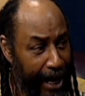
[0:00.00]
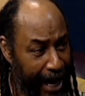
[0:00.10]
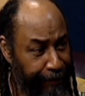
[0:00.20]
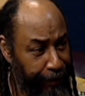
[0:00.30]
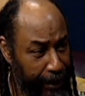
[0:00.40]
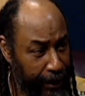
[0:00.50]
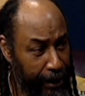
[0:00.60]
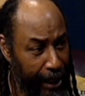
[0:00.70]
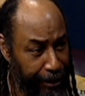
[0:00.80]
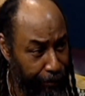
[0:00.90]

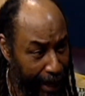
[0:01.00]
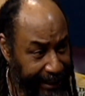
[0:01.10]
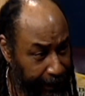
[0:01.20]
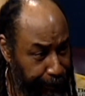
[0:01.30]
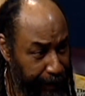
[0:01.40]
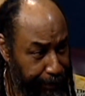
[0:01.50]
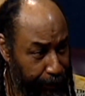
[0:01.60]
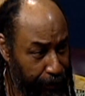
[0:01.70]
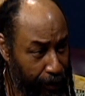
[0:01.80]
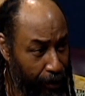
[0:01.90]
Africa and the righteous
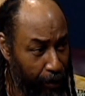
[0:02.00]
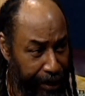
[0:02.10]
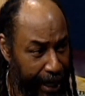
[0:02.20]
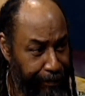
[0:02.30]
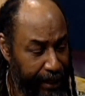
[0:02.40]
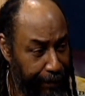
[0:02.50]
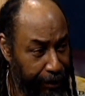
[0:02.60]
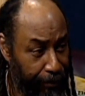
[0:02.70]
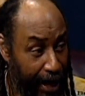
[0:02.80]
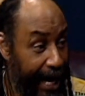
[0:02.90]
people will not be able
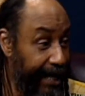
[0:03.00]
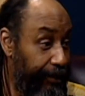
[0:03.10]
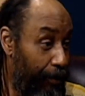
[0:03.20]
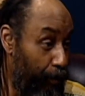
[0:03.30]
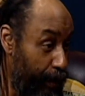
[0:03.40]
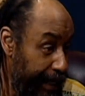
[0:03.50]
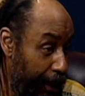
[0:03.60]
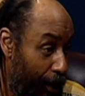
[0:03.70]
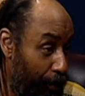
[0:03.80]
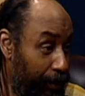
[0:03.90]
to rise. We
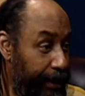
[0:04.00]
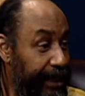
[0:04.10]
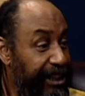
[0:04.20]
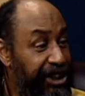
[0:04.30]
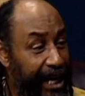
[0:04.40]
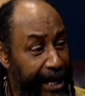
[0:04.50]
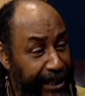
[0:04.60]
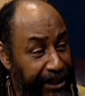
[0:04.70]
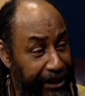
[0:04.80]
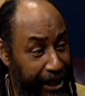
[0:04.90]
know that
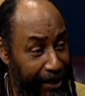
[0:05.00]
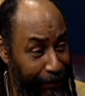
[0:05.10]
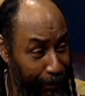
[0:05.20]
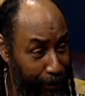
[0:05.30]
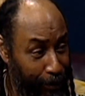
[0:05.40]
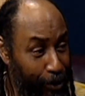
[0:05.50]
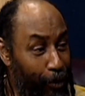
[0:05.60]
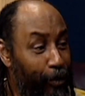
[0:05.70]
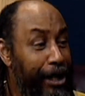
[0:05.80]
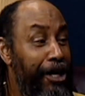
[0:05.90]
change is inevitable.
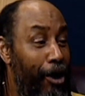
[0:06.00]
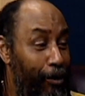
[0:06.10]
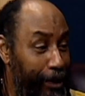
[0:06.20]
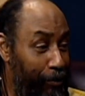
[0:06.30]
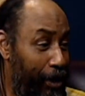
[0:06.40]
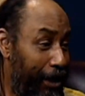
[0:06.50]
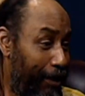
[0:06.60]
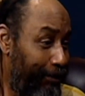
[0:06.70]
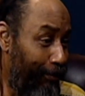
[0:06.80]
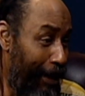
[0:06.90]
We know that what
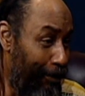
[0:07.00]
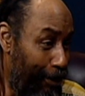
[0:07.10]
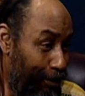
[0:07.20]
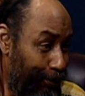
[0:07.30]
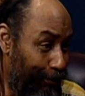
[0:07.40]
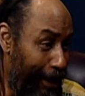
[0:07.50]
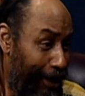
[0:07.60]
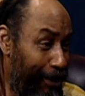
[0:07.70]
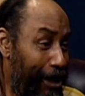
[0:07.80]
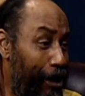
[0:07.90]
comes around goes
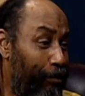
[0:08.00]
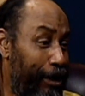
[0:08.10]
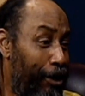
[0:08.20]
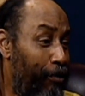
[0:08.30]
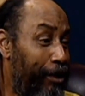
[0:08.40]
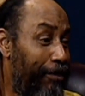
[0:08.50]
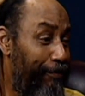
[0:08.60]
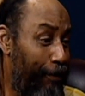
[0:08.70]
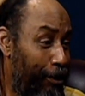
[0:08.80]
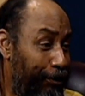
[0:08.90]
around. And we know we are the
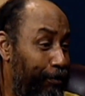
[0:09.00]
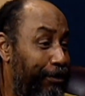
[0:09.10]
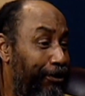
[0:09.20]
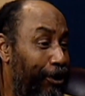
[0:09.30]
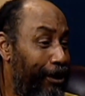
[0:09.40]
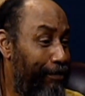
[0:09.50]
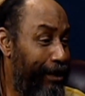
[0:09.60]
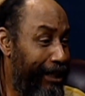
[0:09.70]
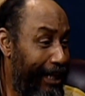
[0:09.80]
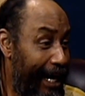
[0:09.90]
first, we'll certainly be
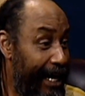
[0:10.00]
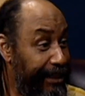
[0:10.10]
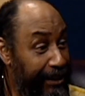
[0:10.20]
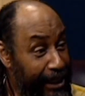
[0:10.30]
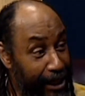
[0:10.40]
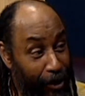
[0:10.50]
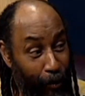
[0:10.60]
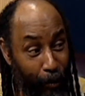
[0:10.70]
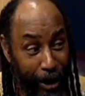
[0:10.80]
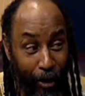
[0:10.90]
the last.
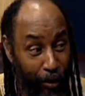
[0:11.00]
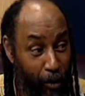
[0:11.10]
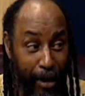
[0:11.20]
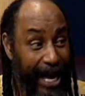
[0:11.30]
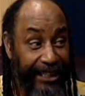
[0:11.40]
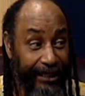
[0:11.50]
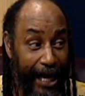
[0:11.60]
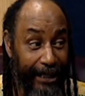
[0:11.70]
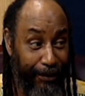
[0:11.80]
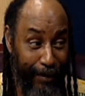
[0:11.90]
We don't
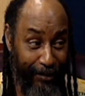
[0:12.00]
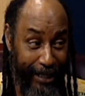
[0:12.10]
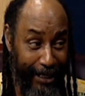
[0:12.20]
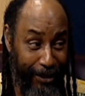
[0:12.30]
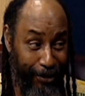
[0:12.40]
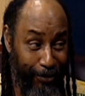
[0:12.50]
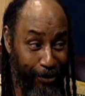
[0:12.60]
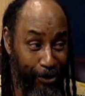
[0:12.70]
romanticize about that, though.